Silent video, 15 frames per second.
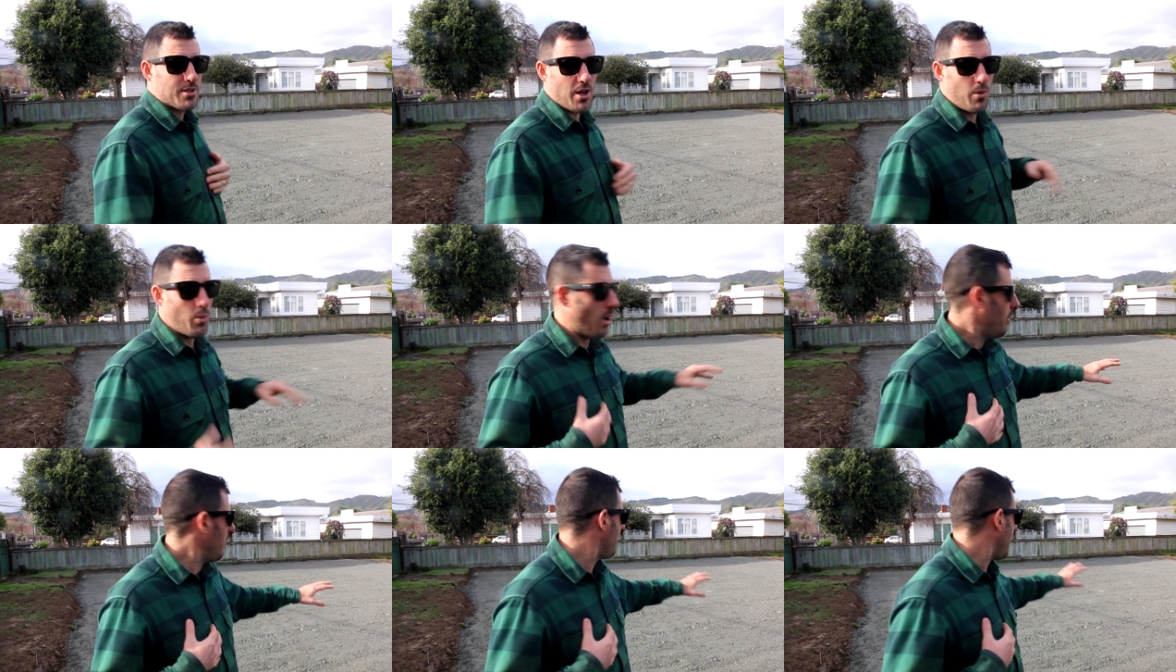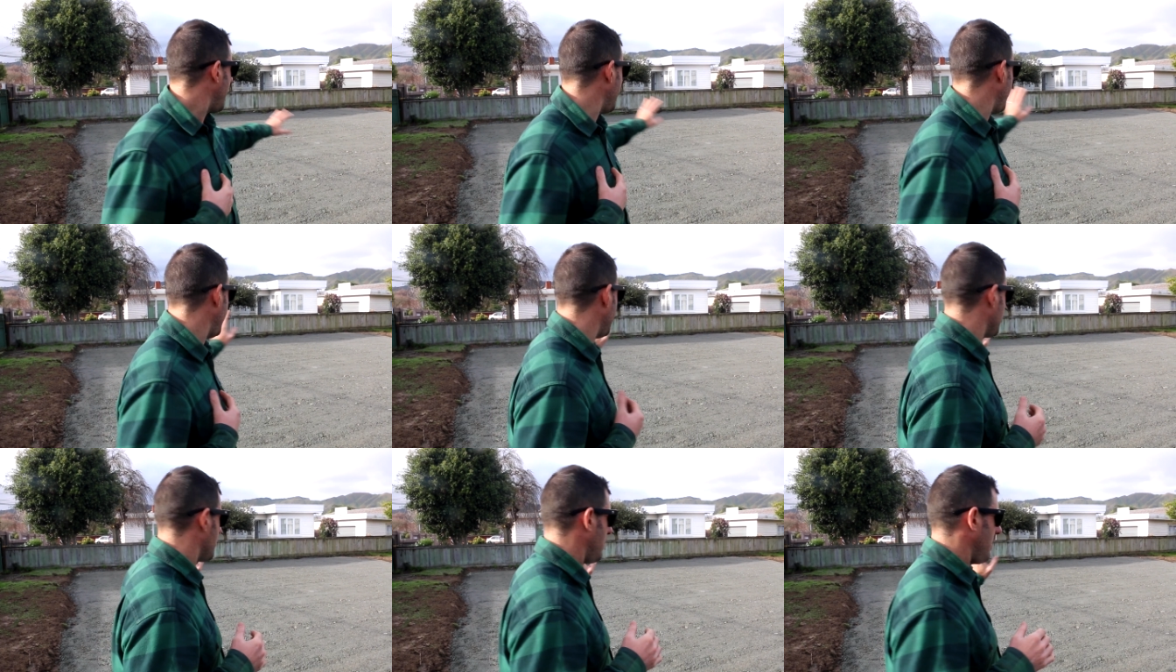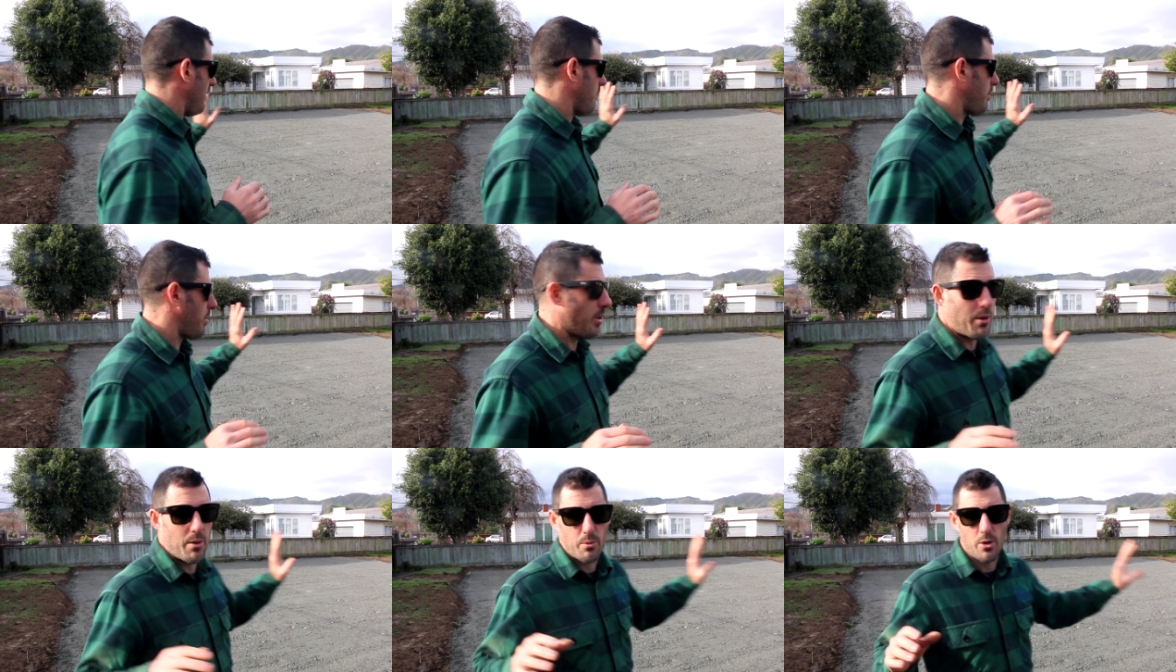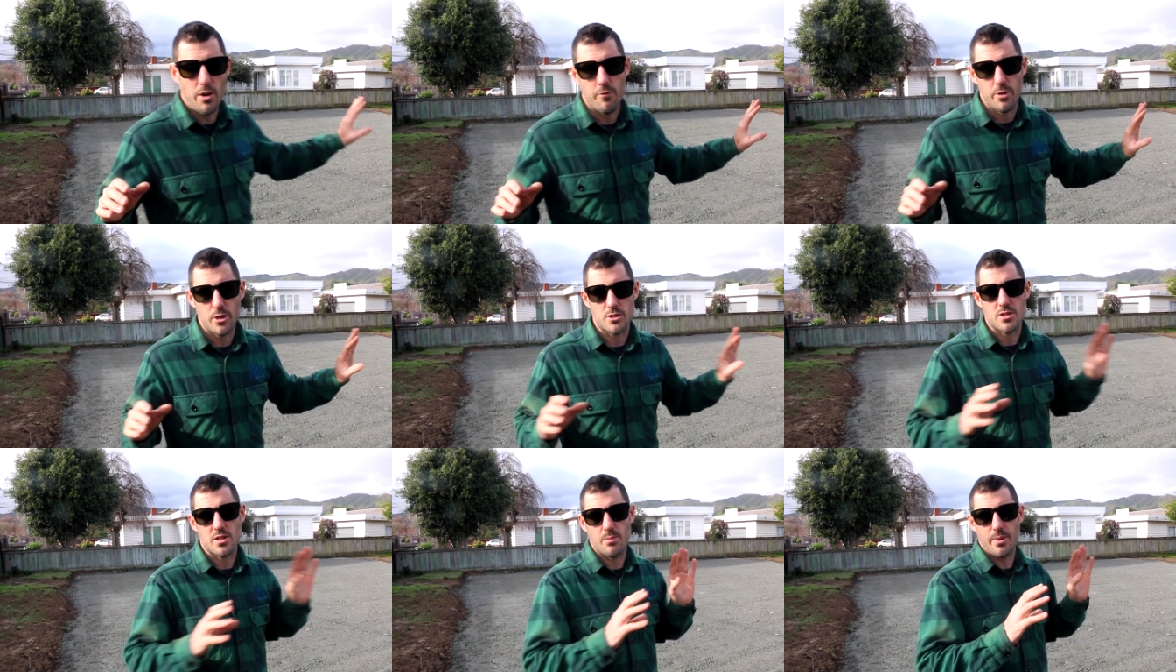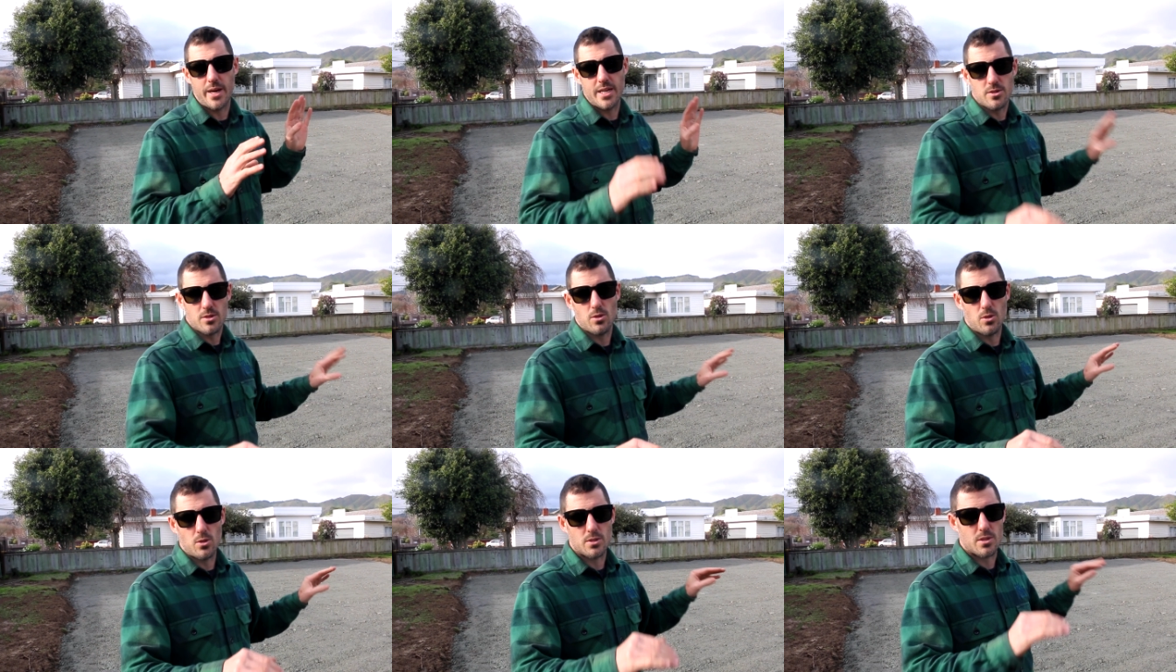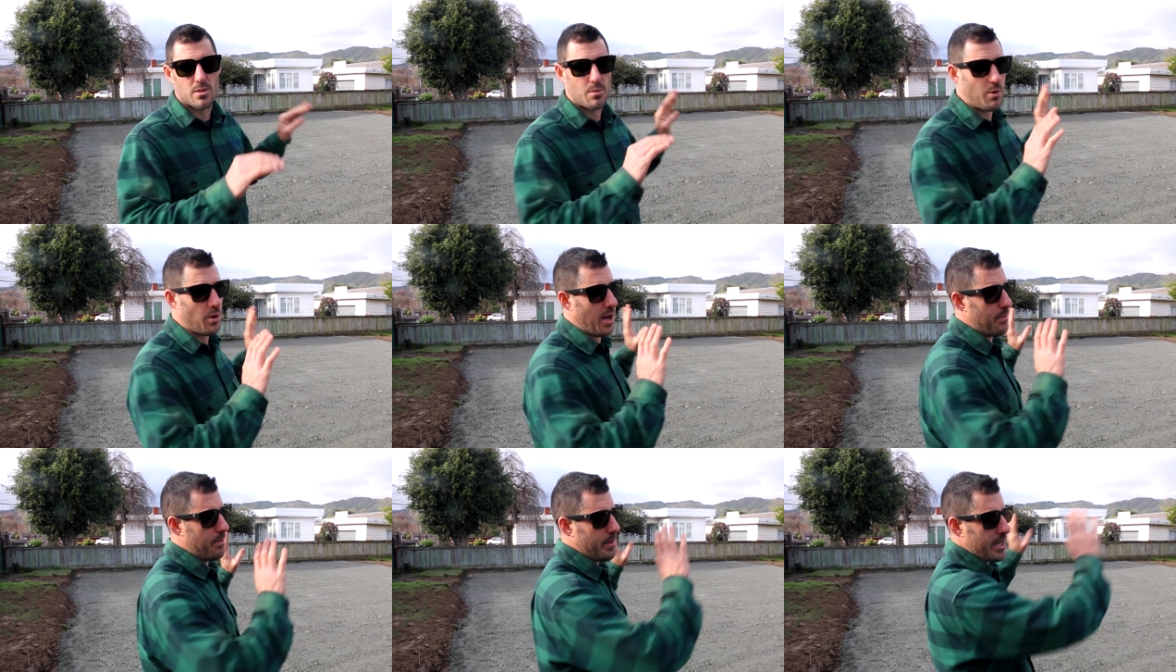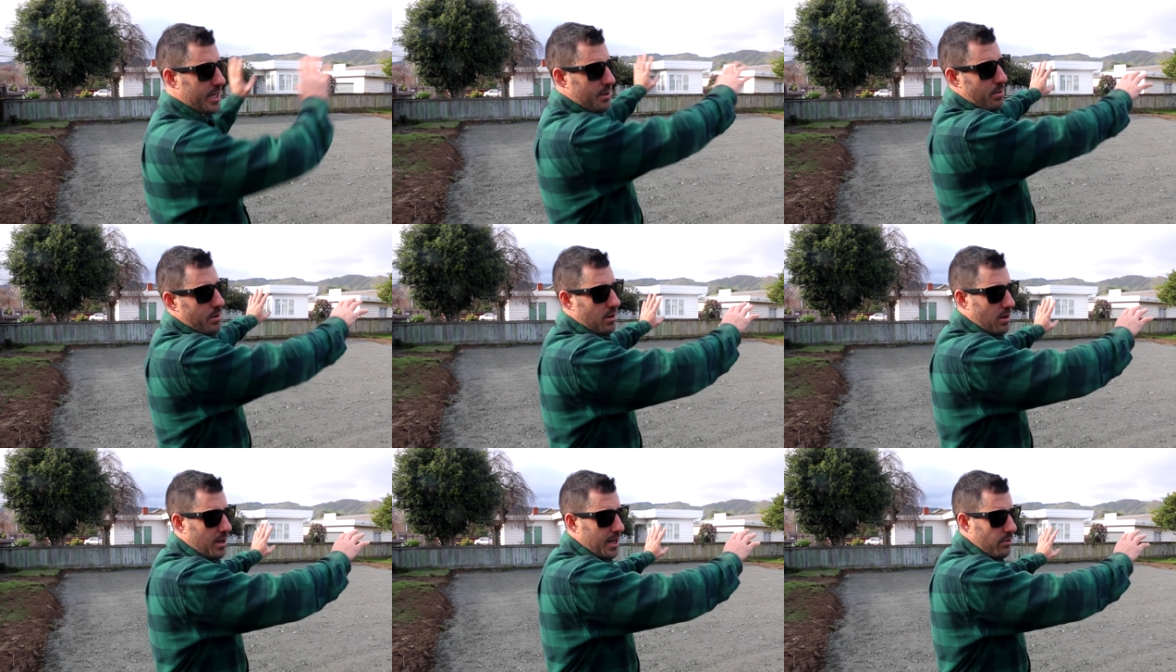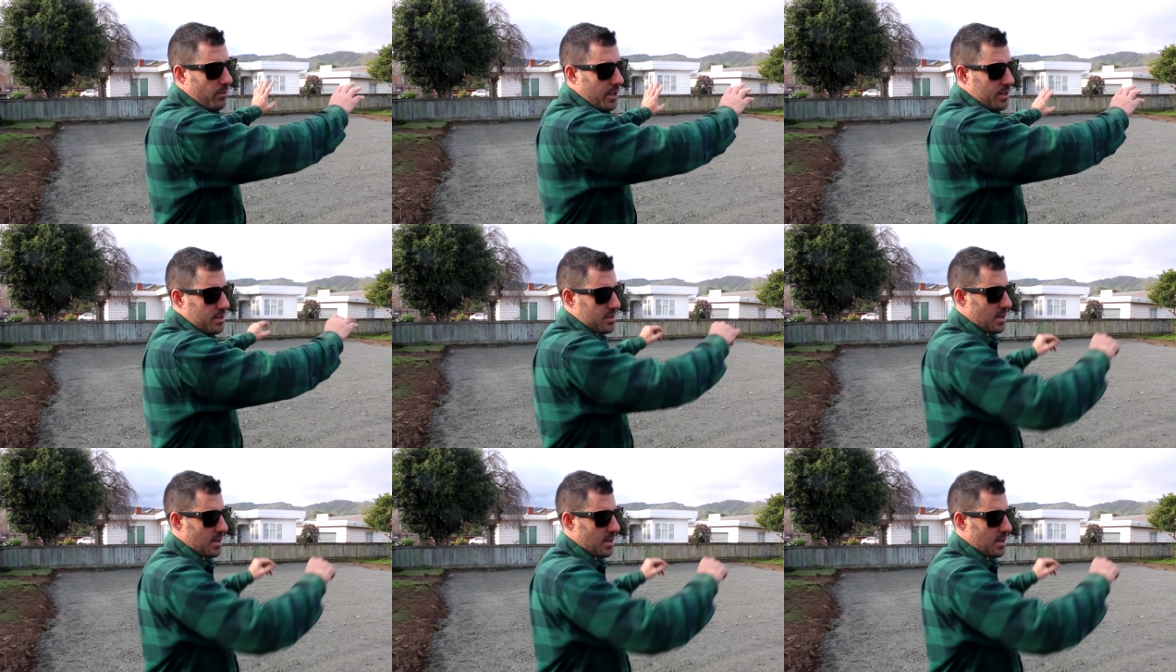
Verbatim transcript: So what we've done is we've put, we've pushed the base course a meter behind where the